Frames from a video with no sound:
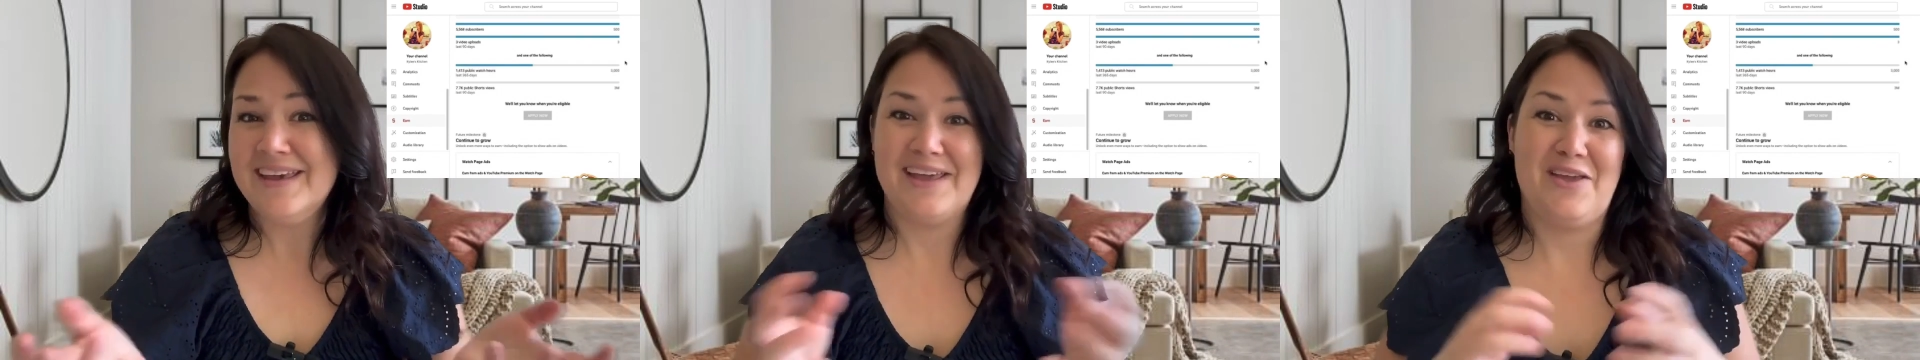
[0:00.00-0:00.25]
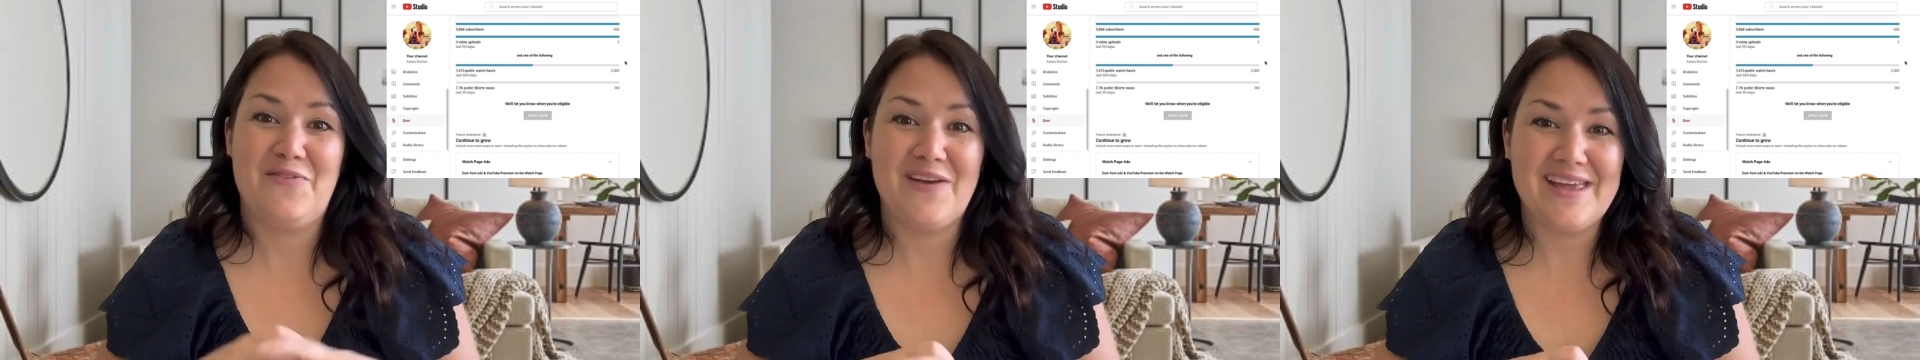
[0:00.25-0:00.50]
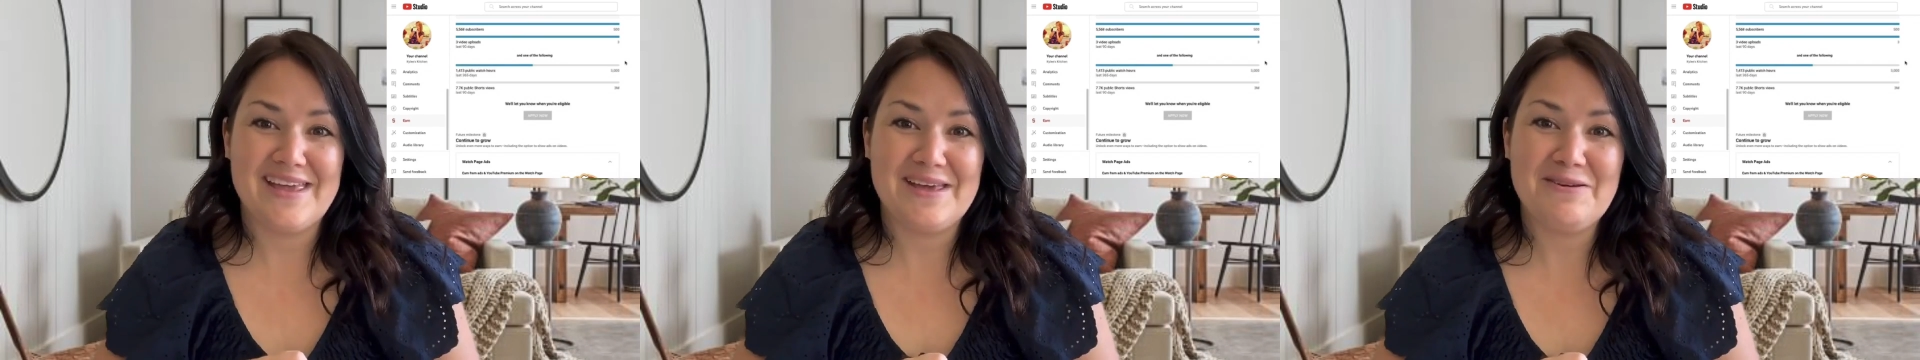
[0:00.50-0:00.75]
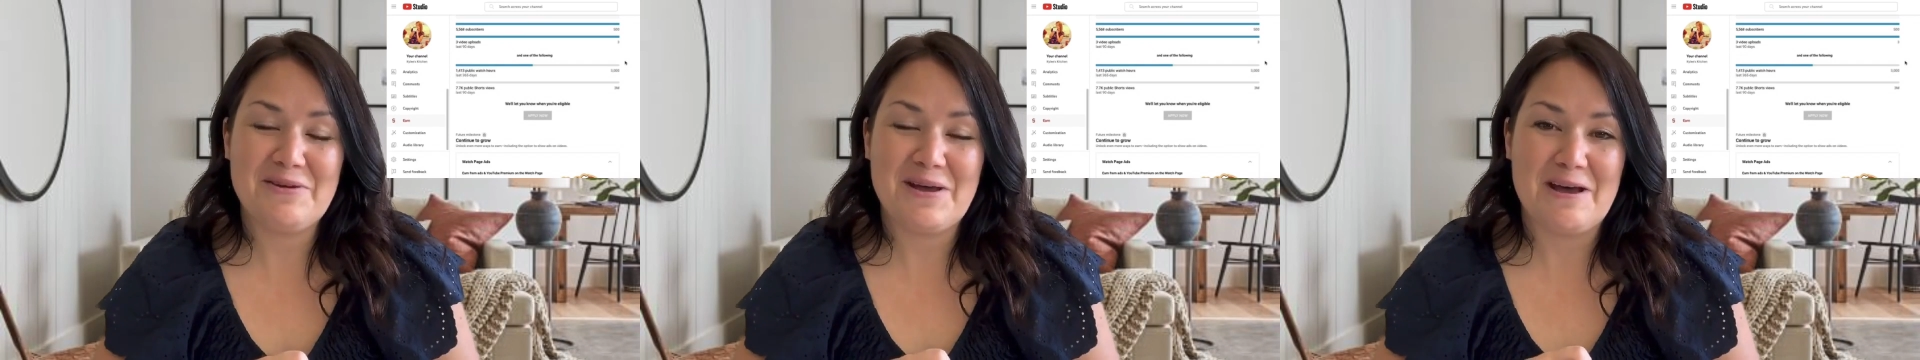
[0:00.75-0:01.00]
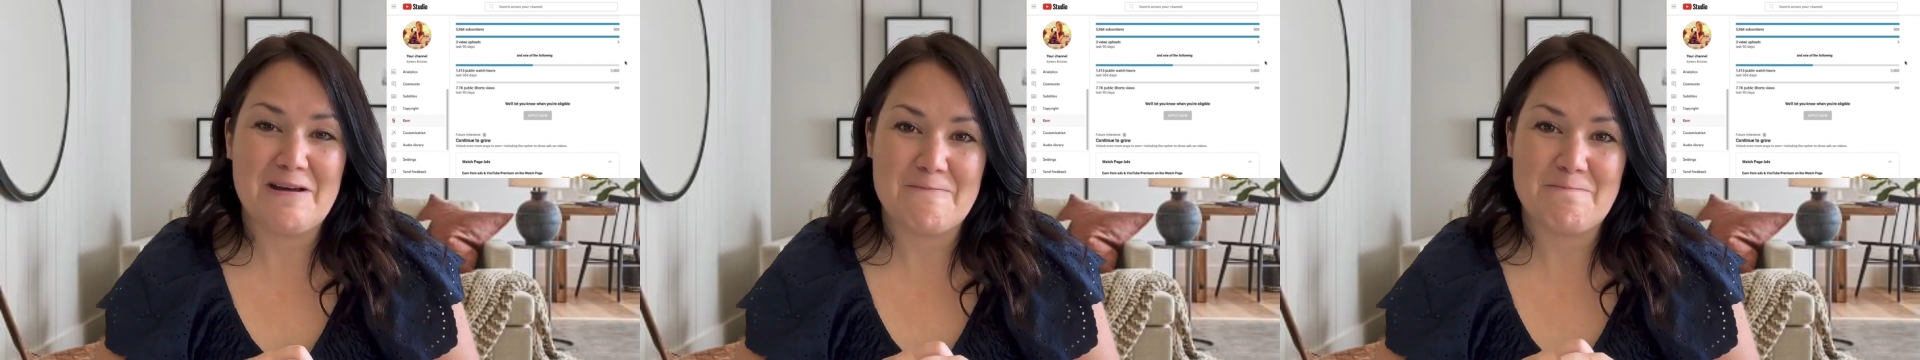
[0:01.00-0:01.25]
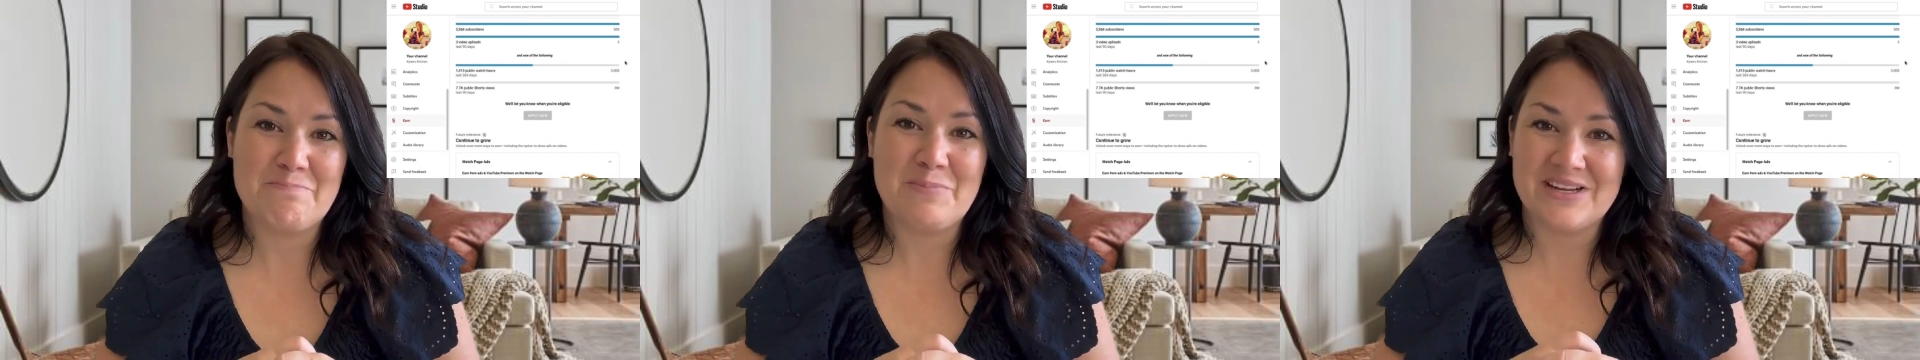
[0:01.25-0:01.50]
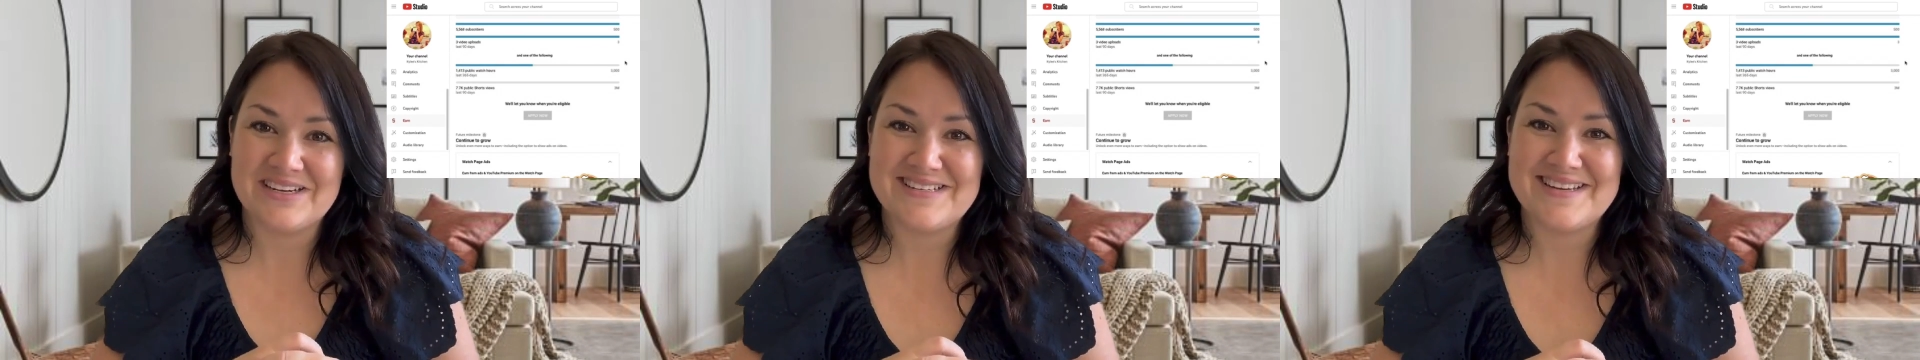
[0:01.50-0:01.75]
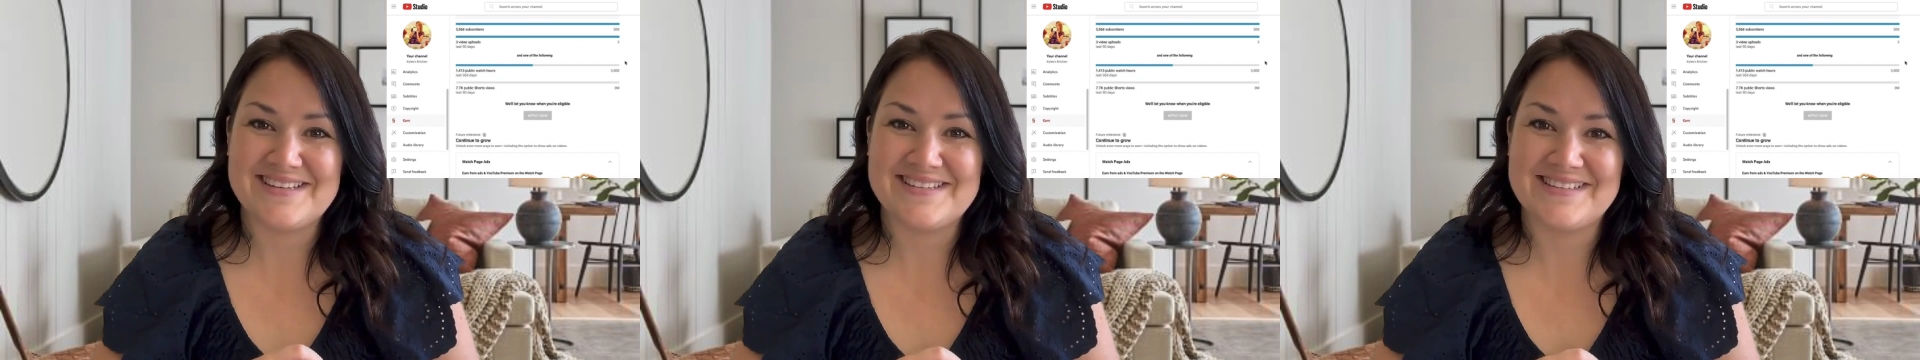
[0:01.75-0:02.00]
if I get
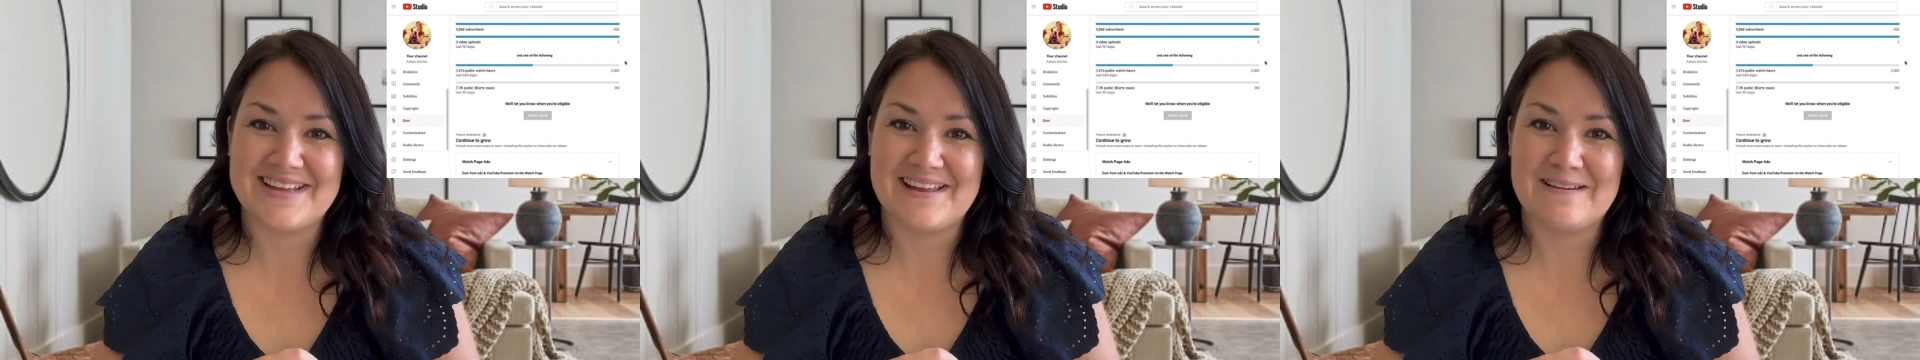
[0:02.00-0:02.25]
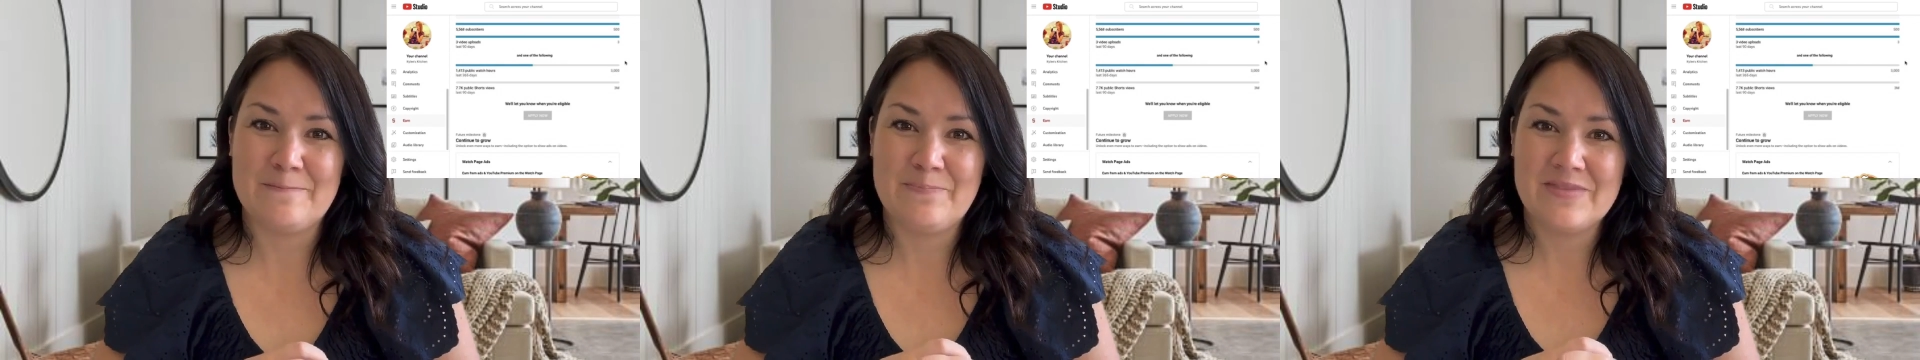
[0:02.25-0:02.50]
monetized again.